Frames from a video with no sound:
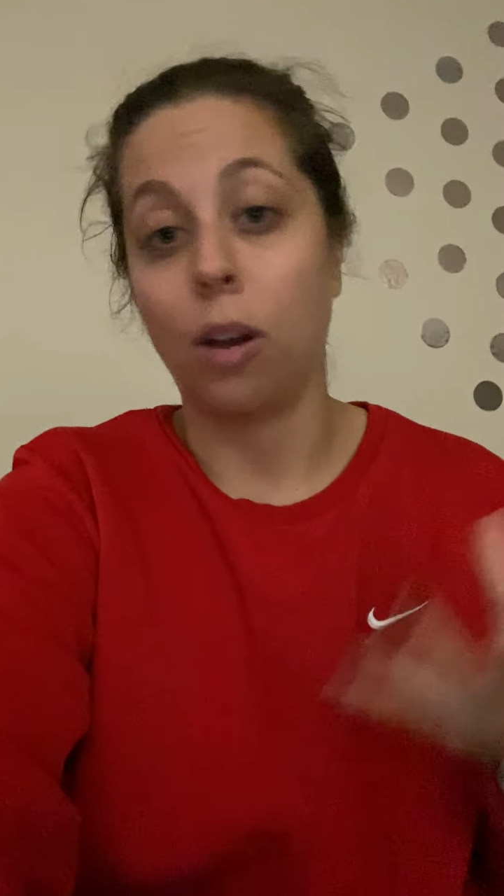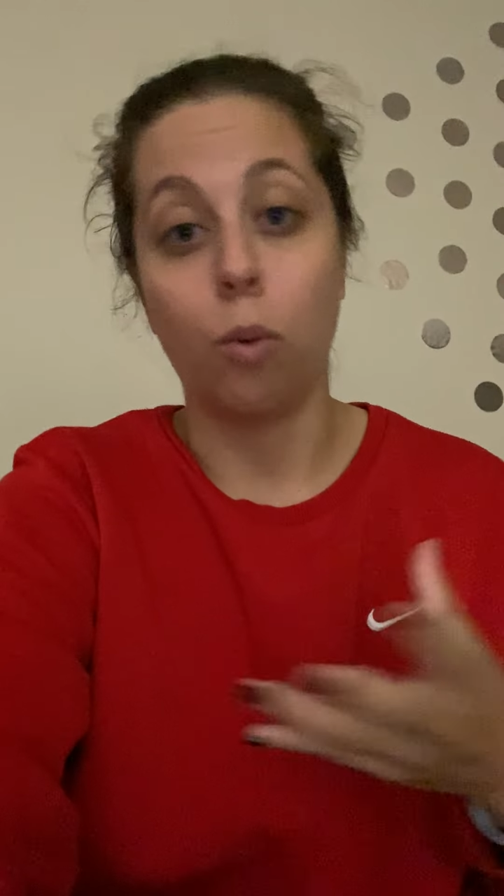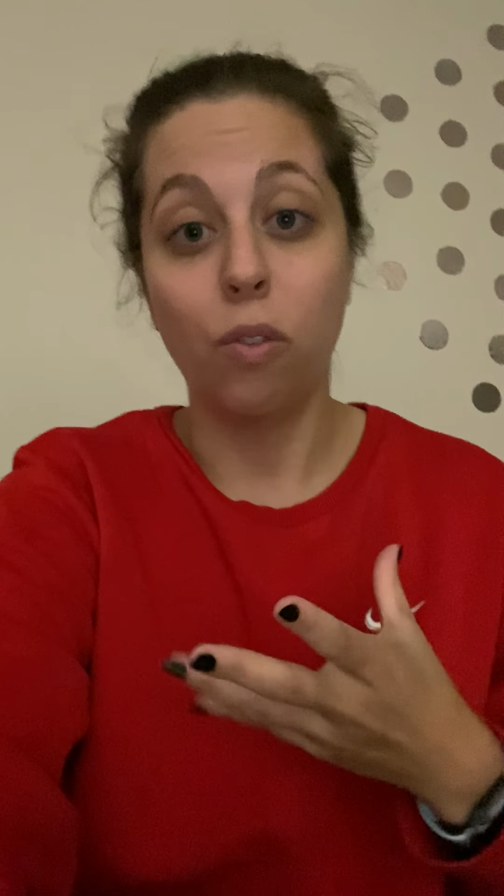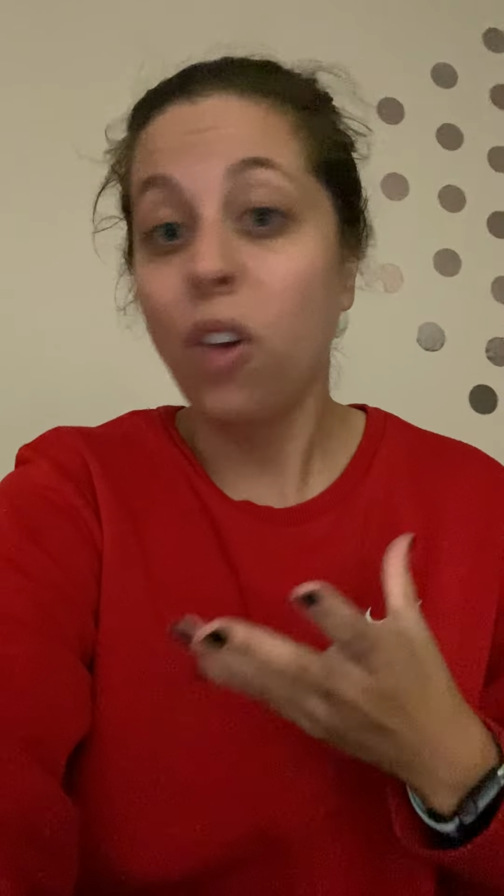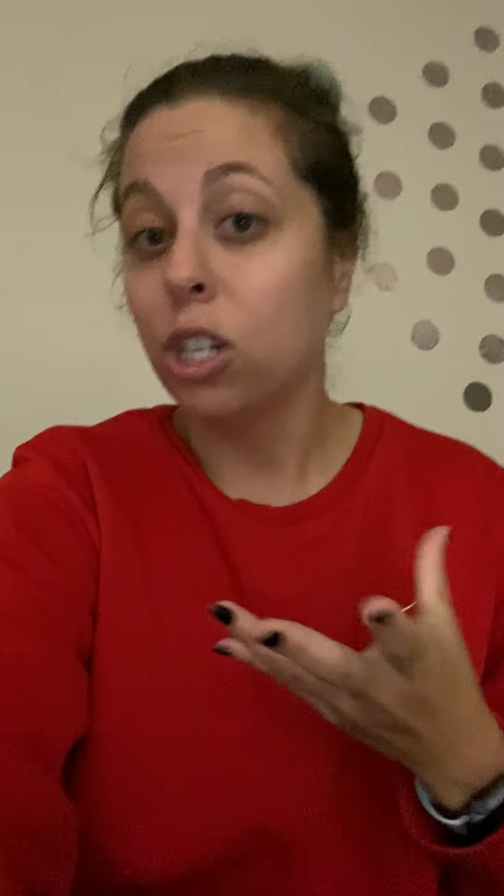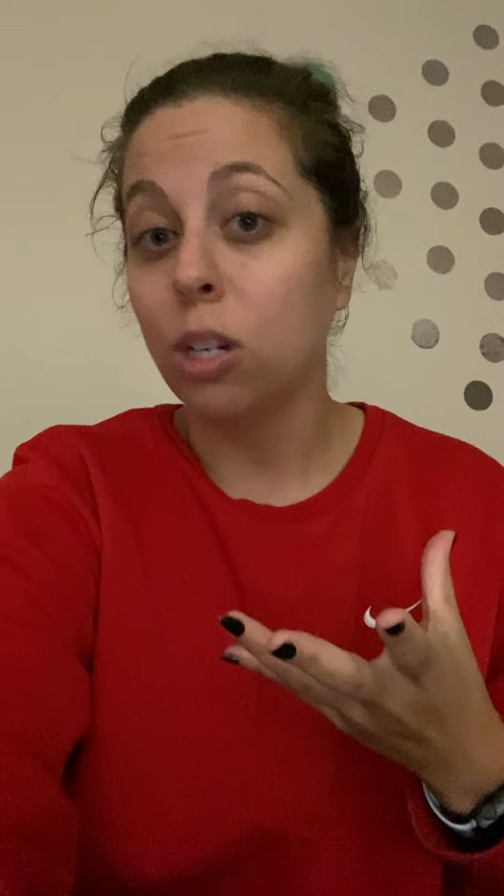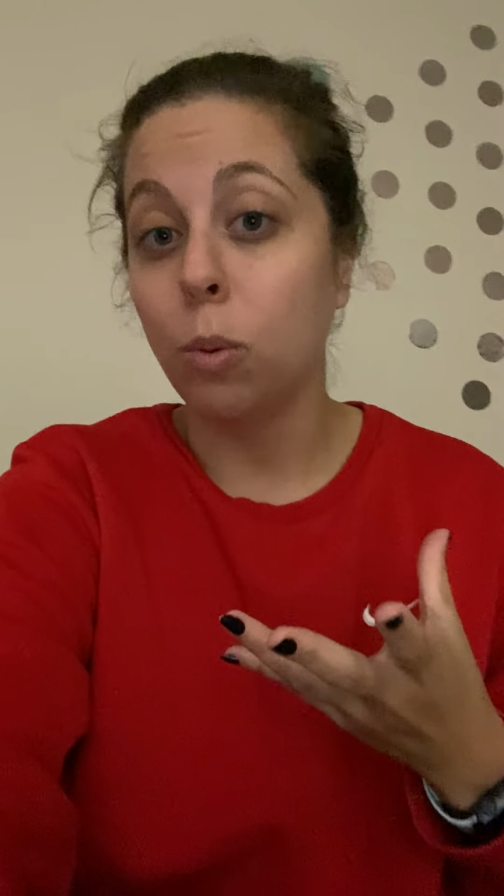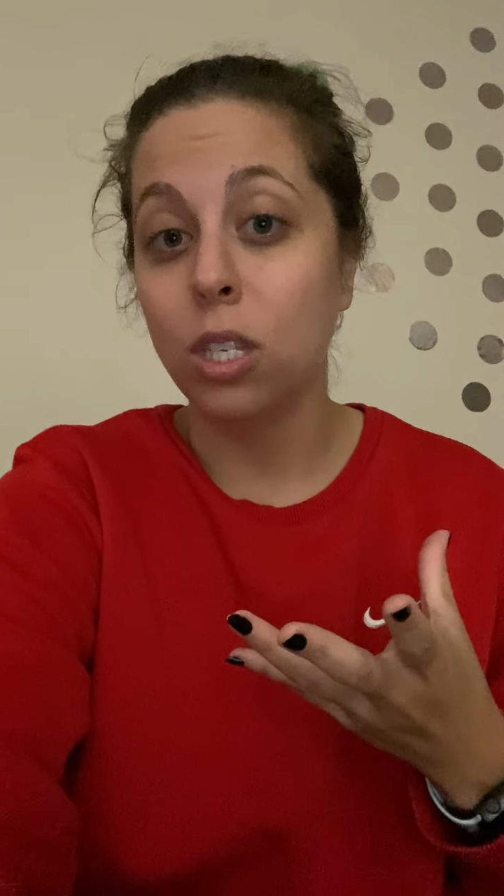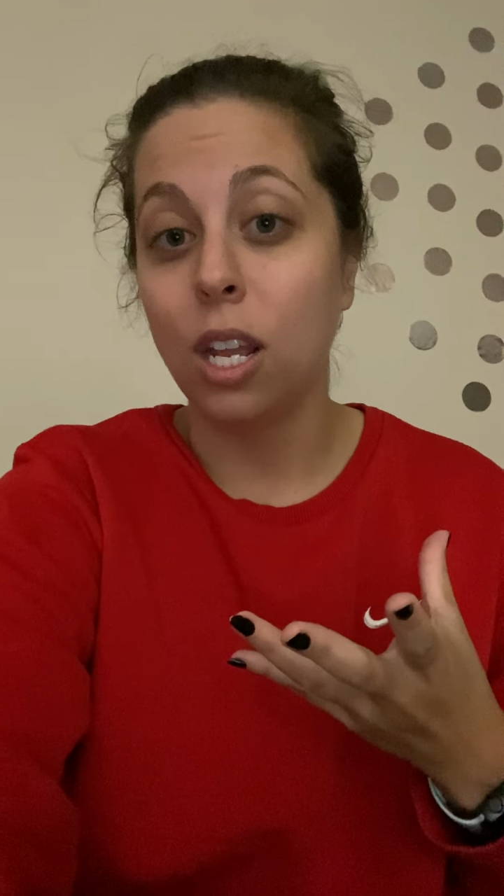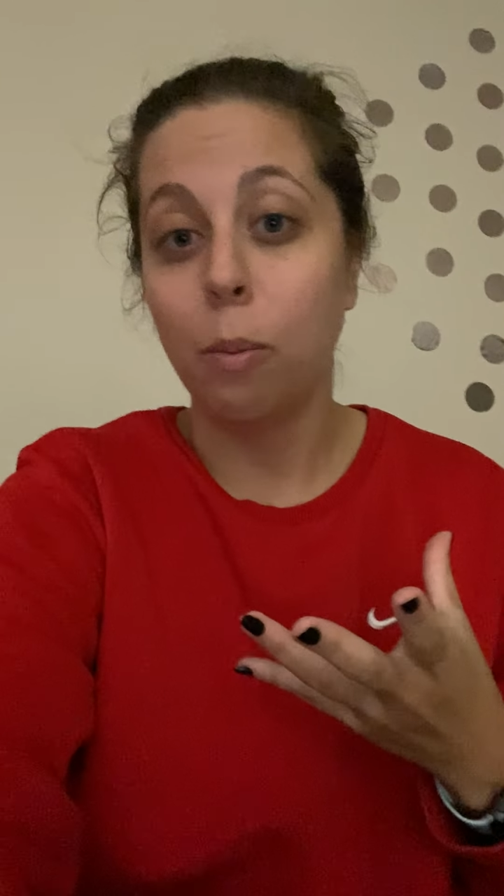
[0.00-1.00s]
with
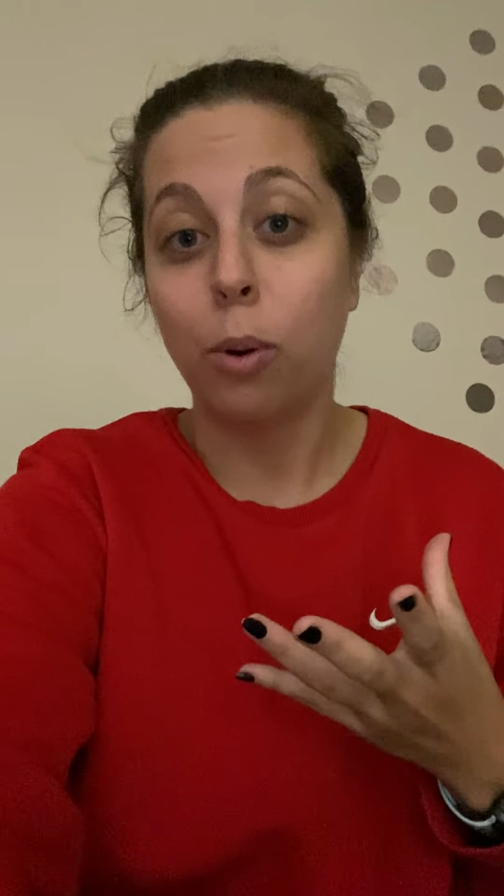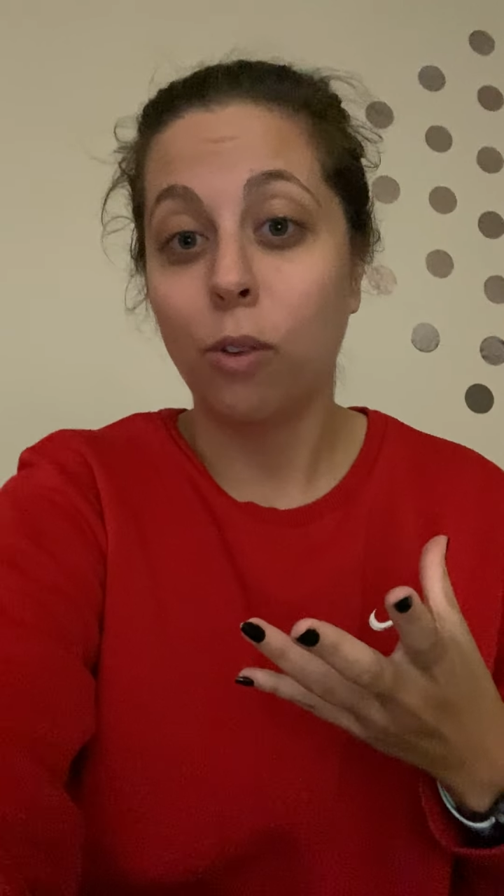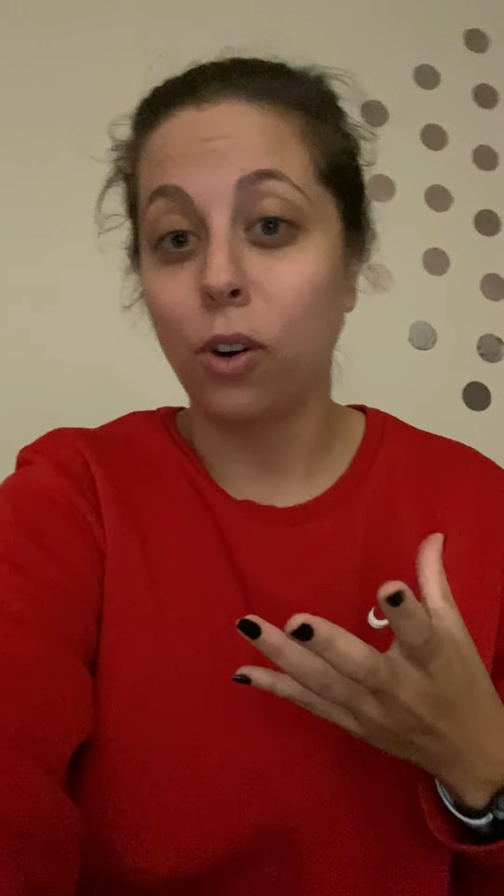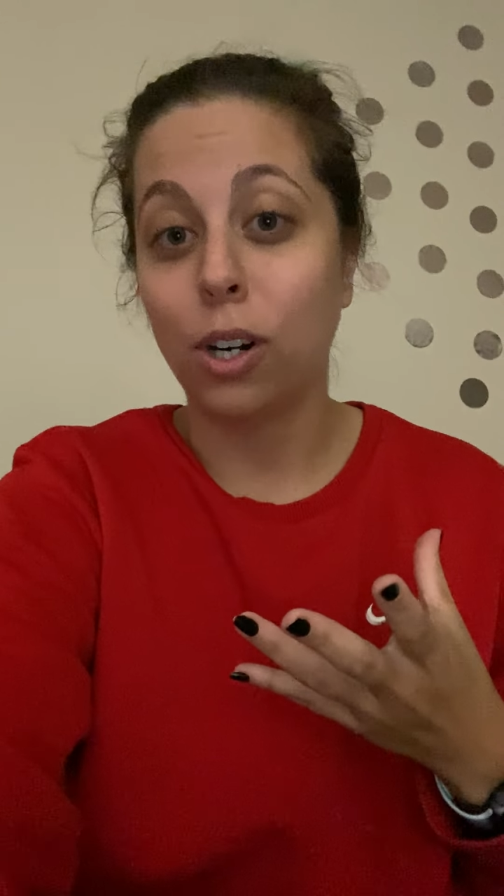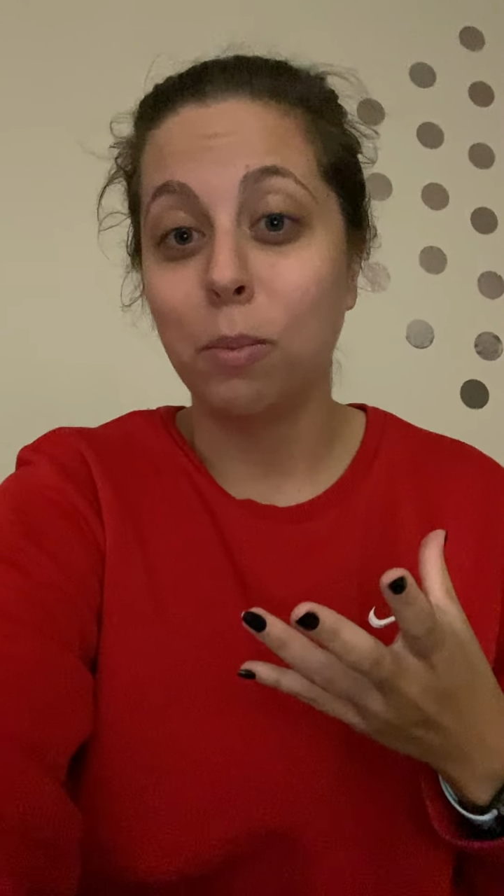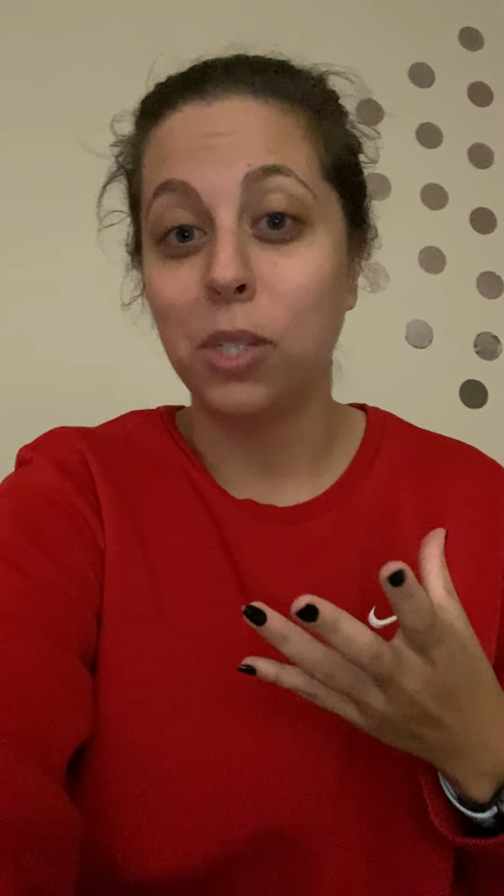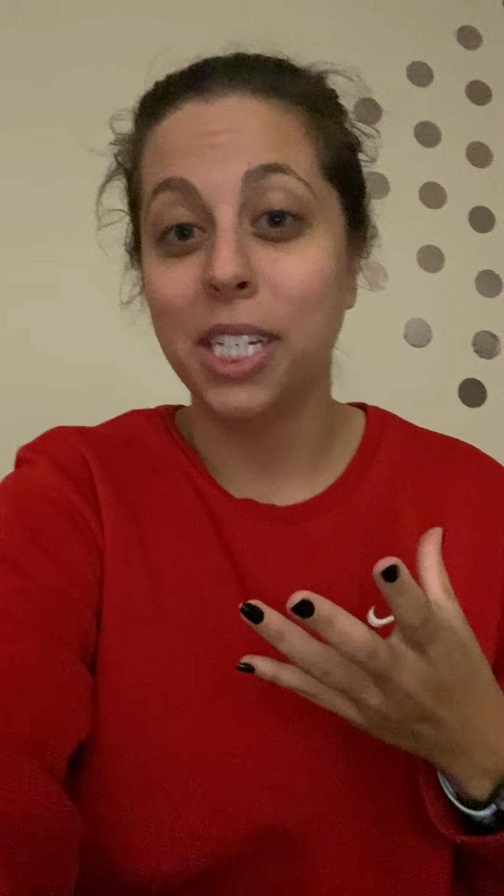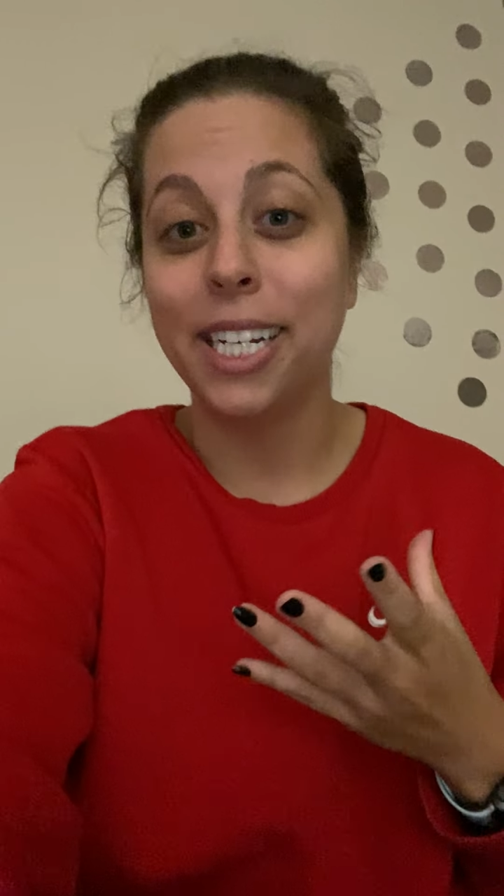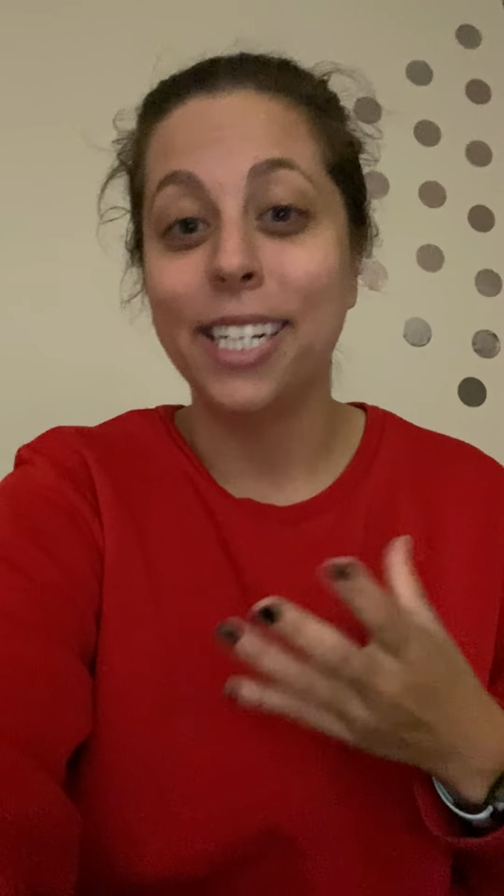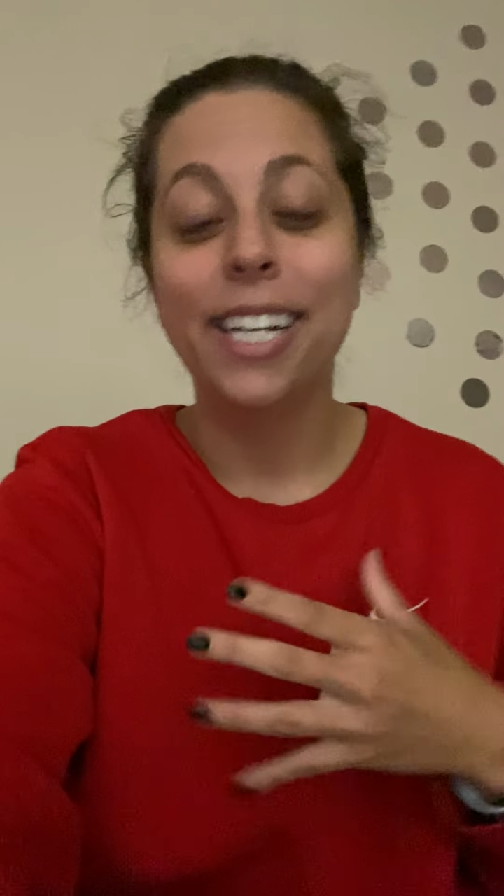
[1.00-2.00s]
vegetables in it
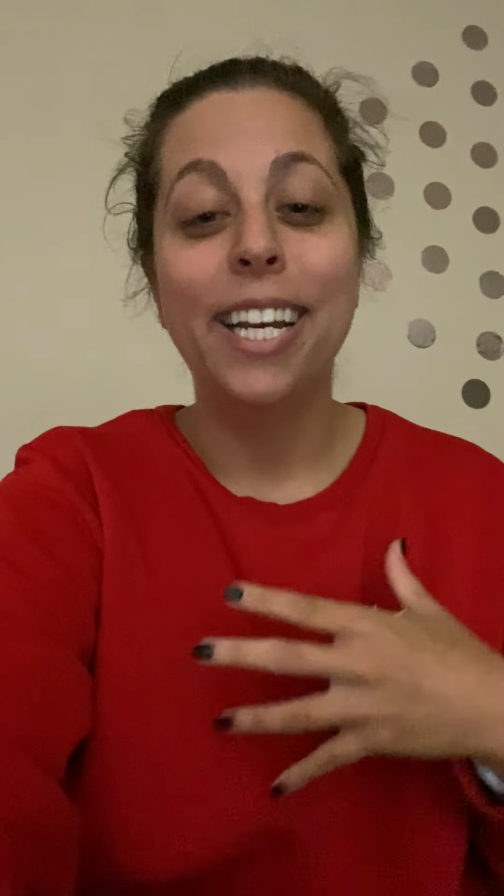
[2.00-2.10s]
preferably